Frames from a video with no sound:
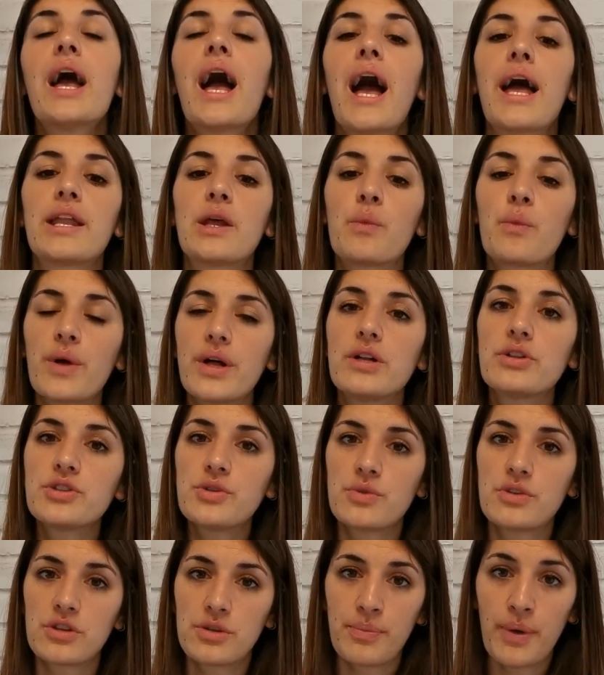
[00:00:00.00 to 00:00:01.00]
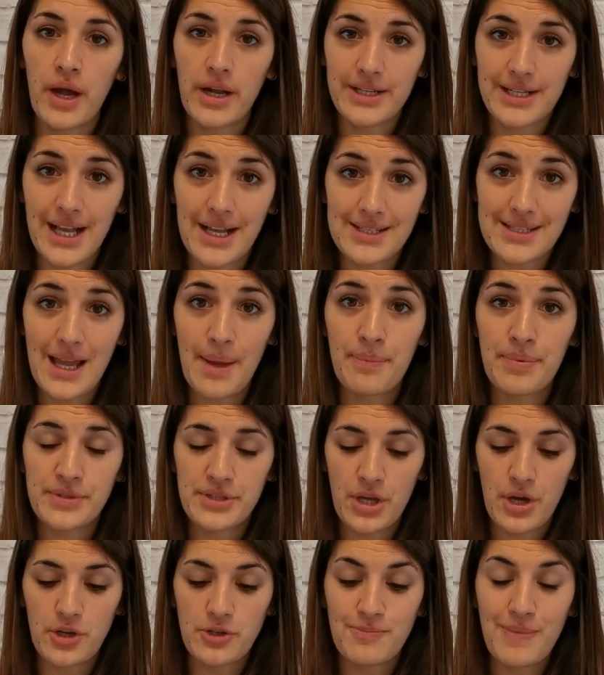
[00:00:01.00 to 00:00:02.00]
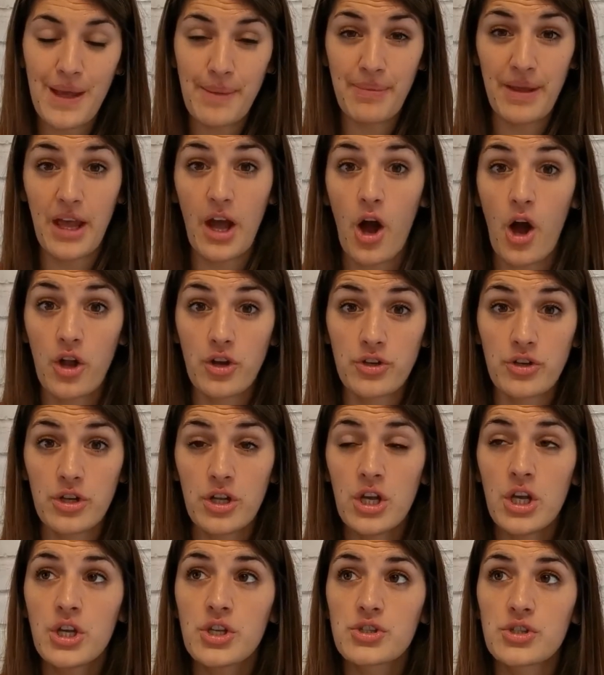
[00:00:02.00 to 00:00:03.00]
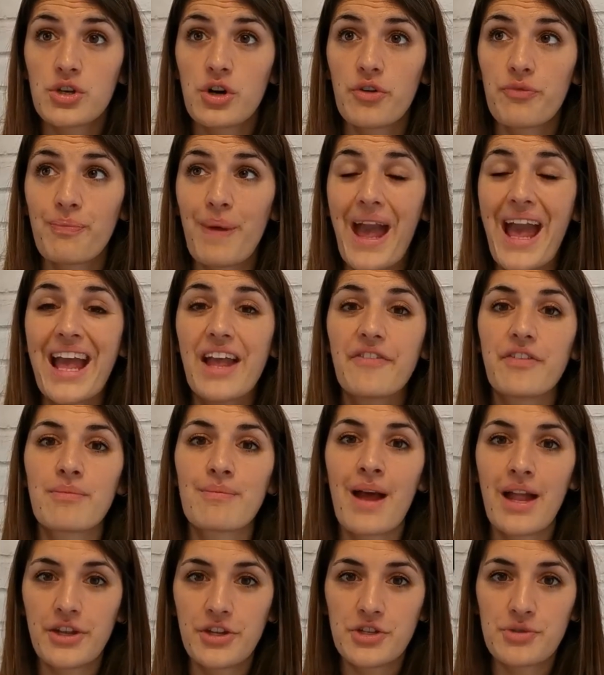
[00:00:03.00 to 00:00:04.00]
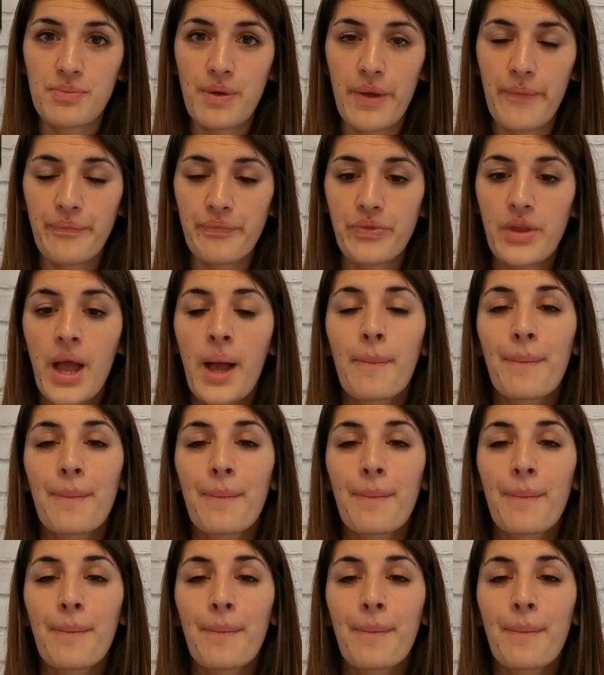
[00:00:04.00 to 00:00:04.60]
And I will do another podcast episode maybe on sort of behaviour management.